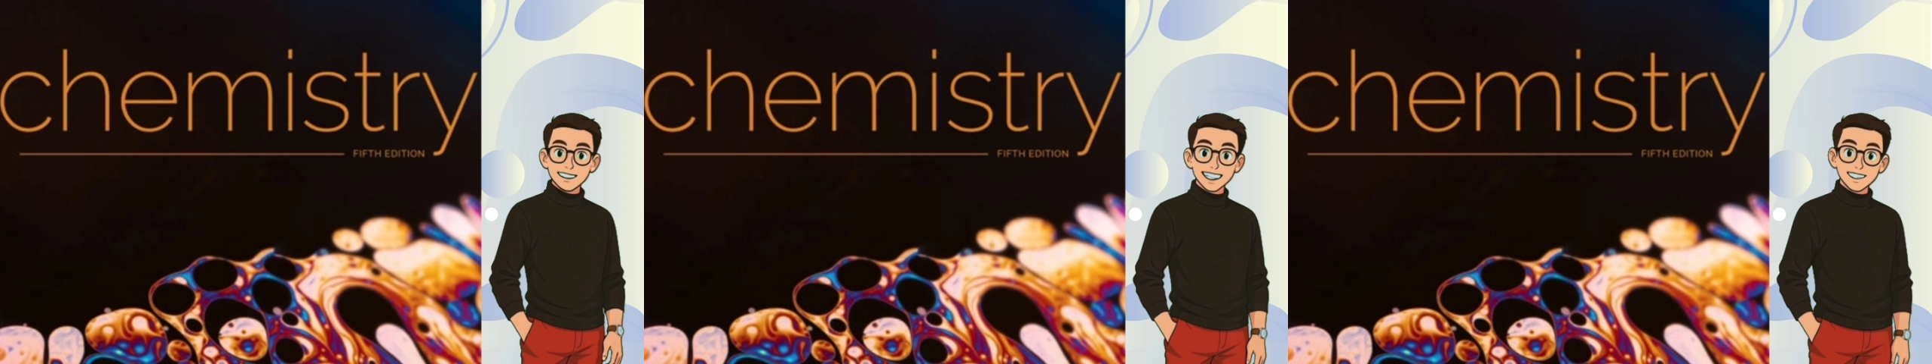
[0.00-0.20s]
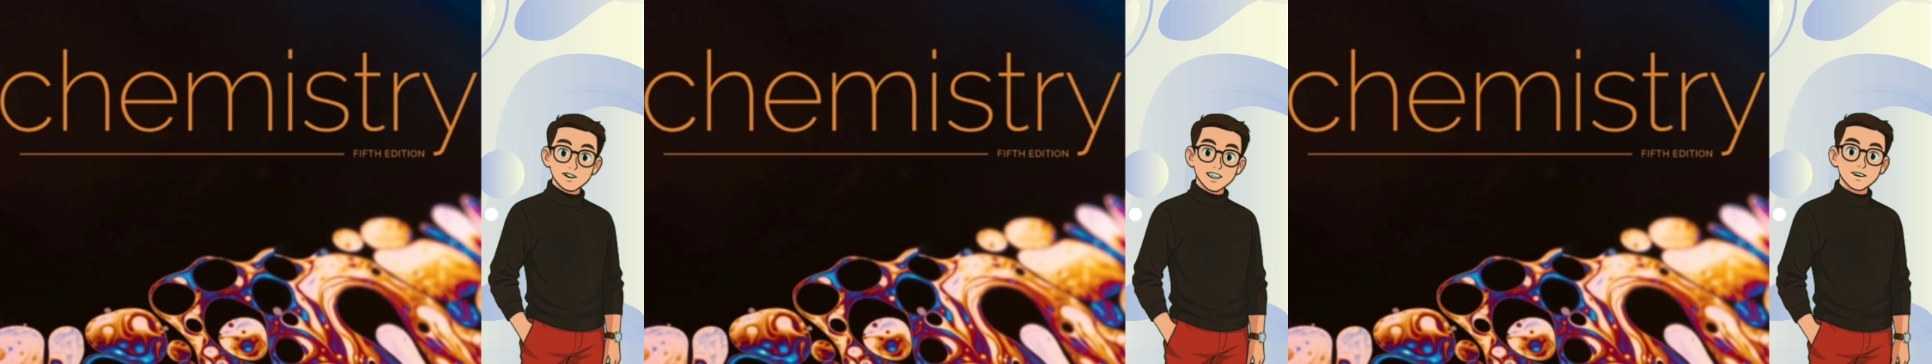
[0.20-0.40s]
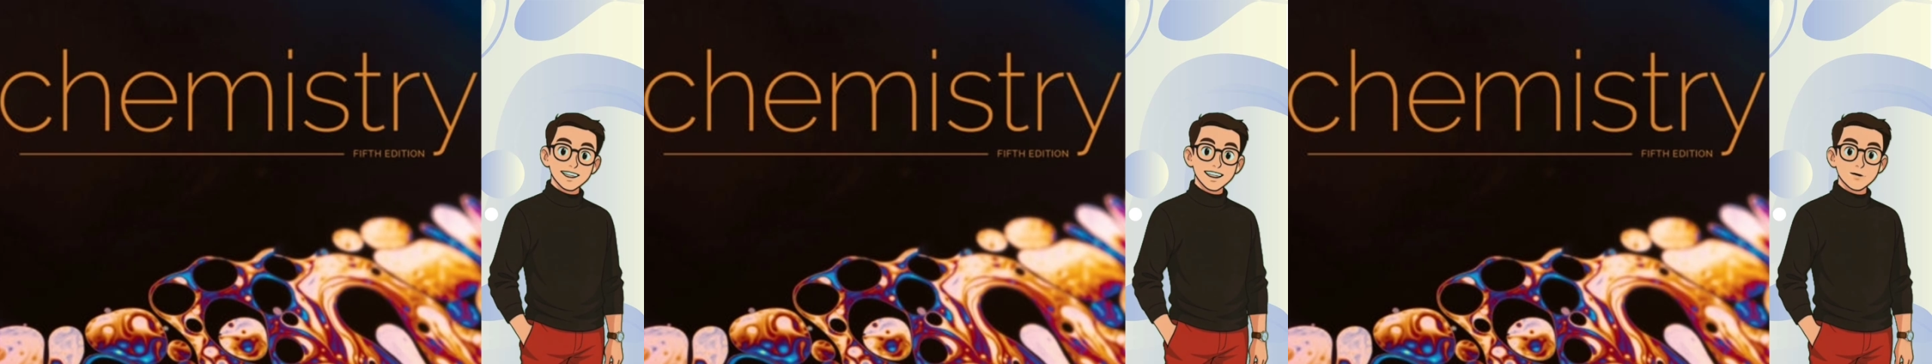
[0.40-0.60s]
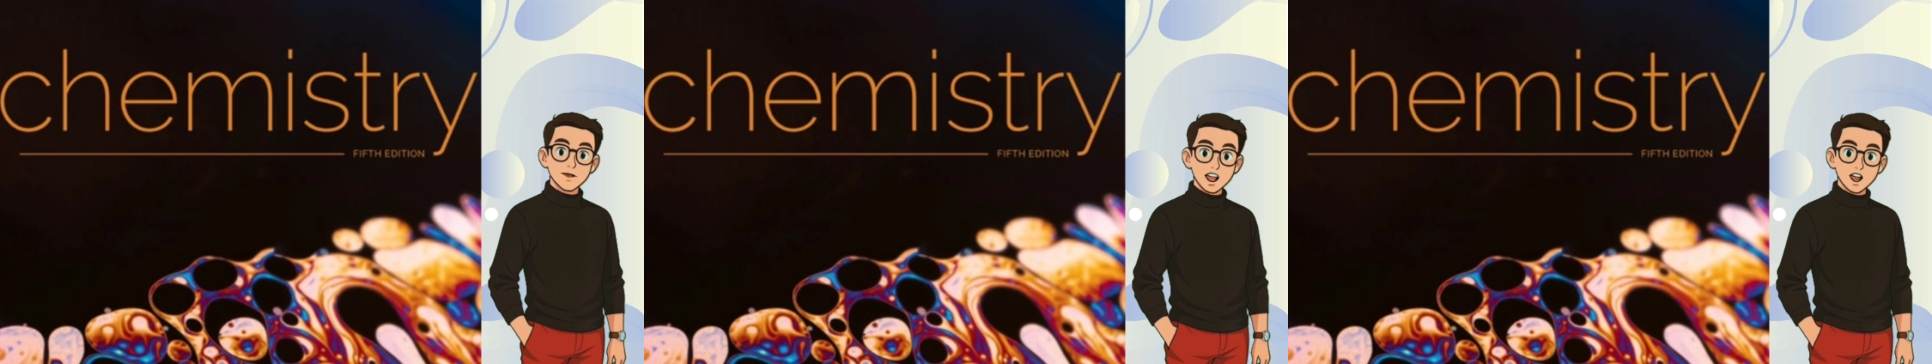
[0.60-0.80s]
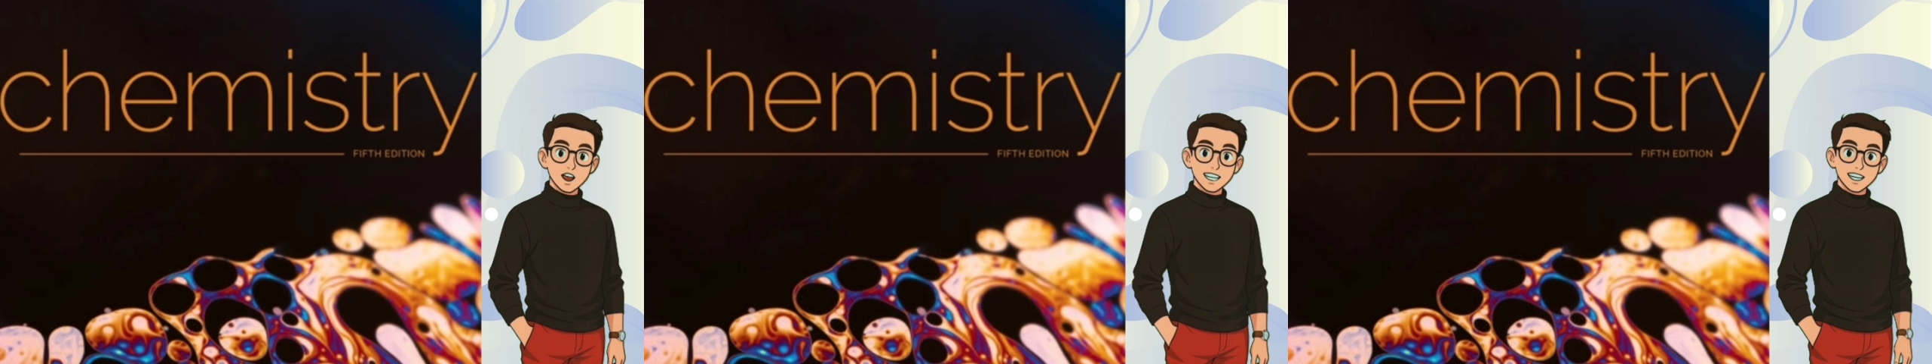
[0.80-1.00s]
an atom's
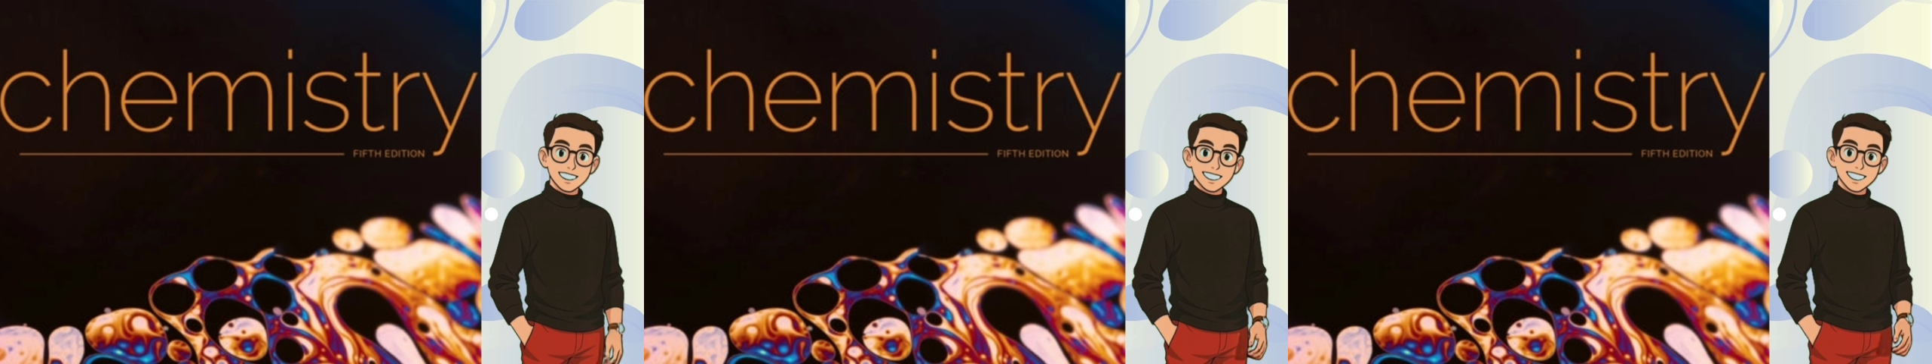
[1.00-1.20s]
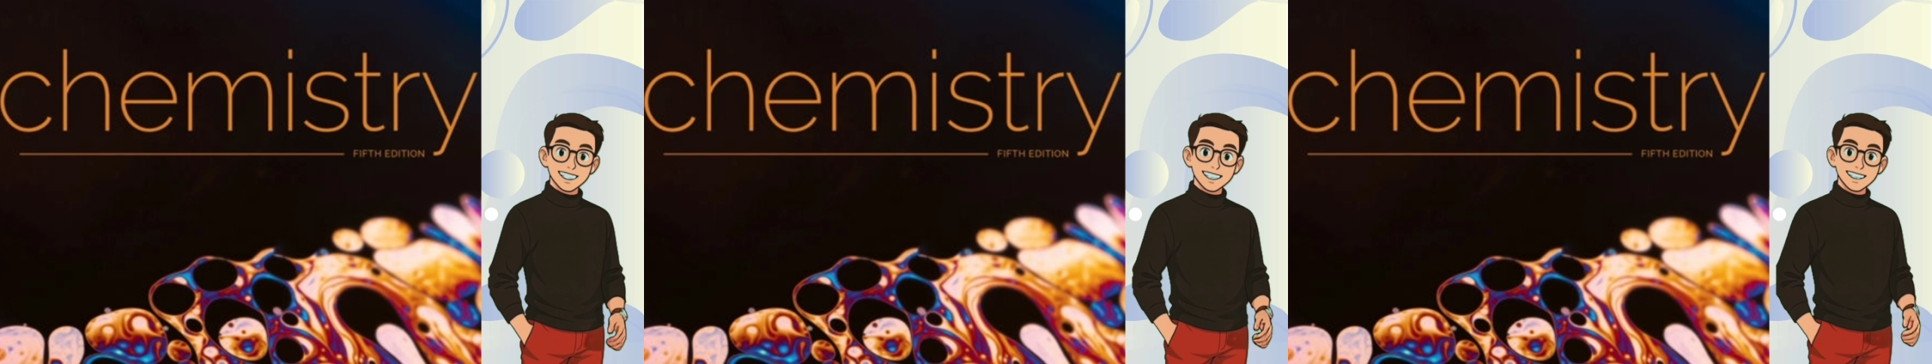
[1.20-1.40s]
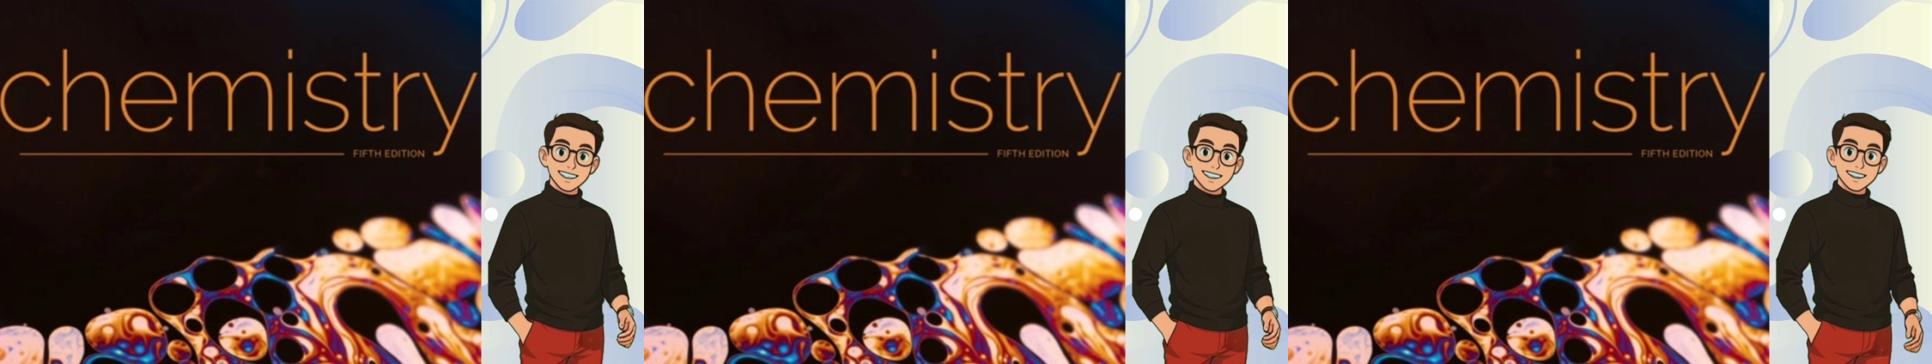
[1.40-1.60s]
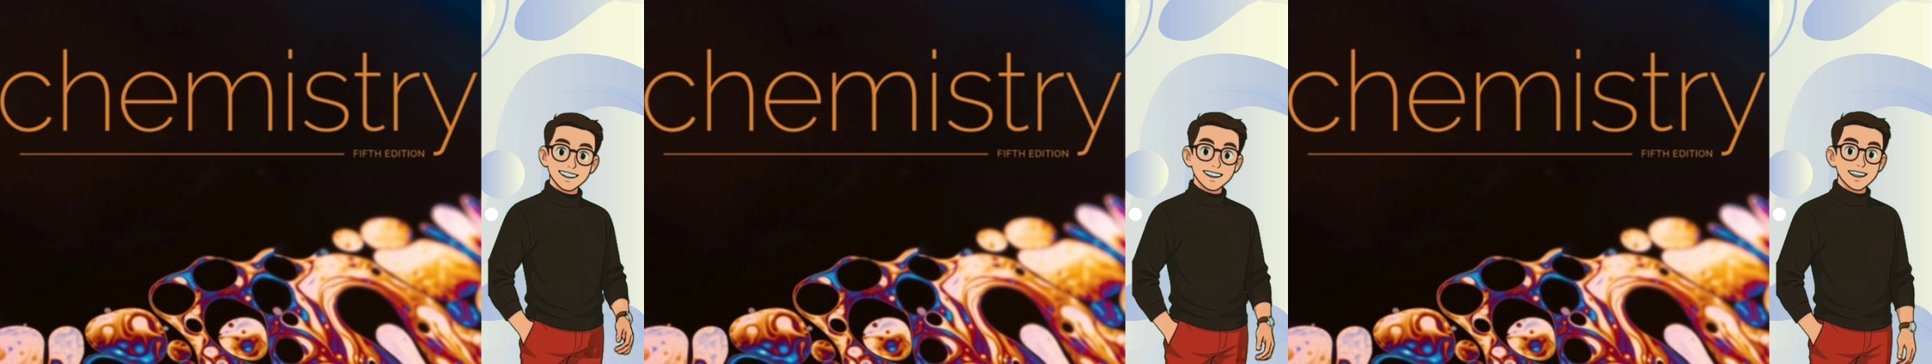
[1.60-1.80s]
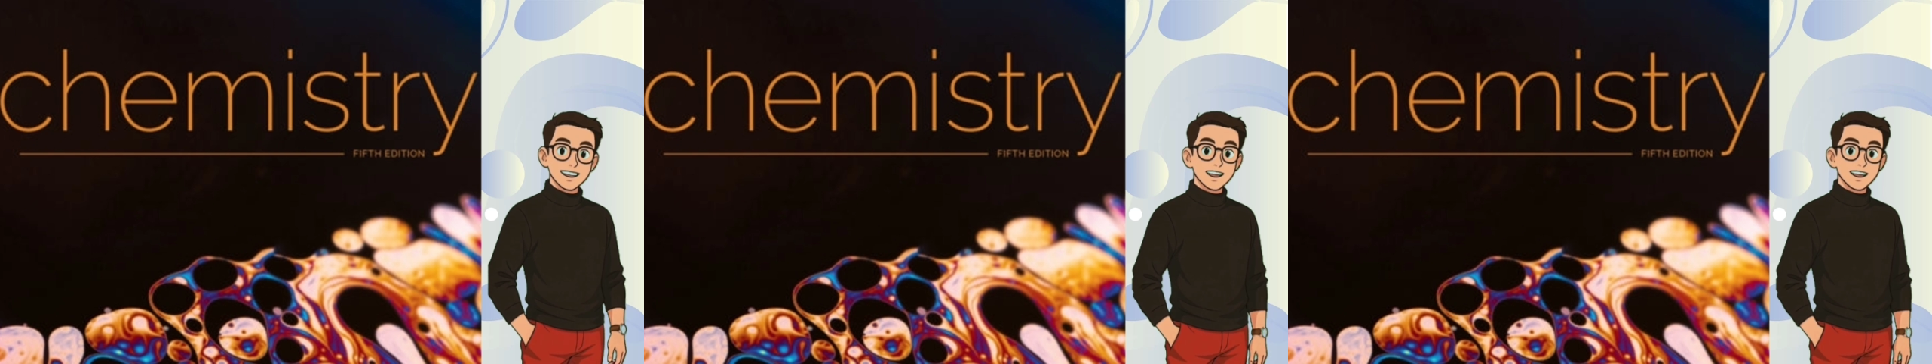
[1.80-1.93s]
electron structure